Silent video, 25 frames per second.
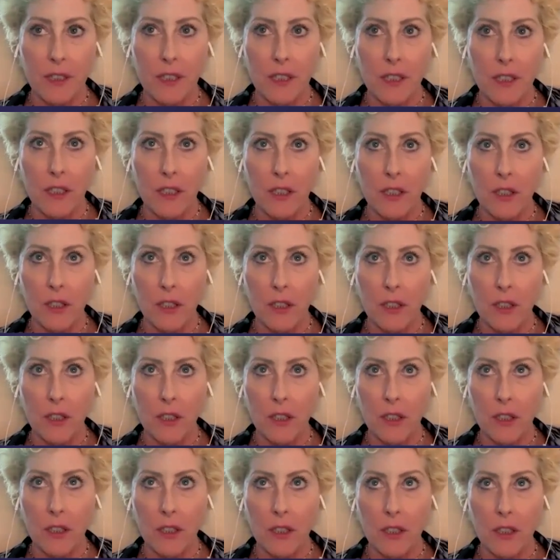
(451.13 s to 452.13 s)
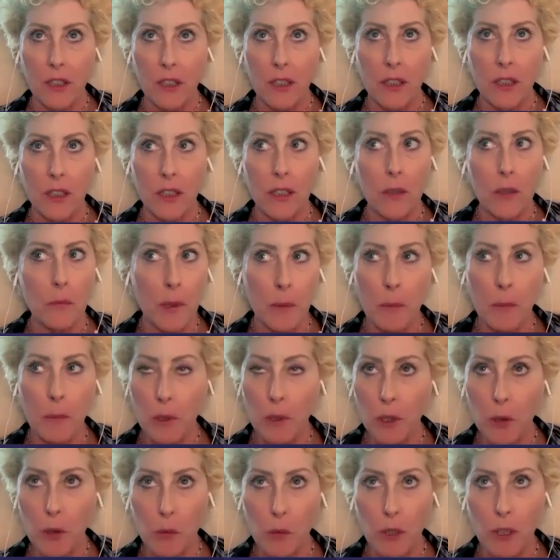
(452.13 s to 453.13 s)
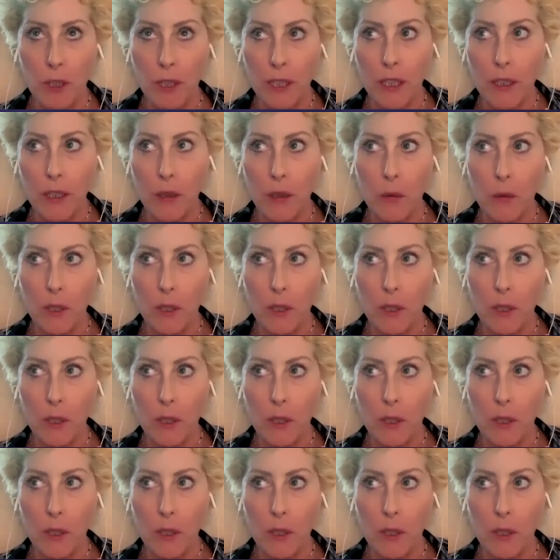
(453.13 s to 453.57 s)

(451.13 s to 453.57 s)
you're the people you're working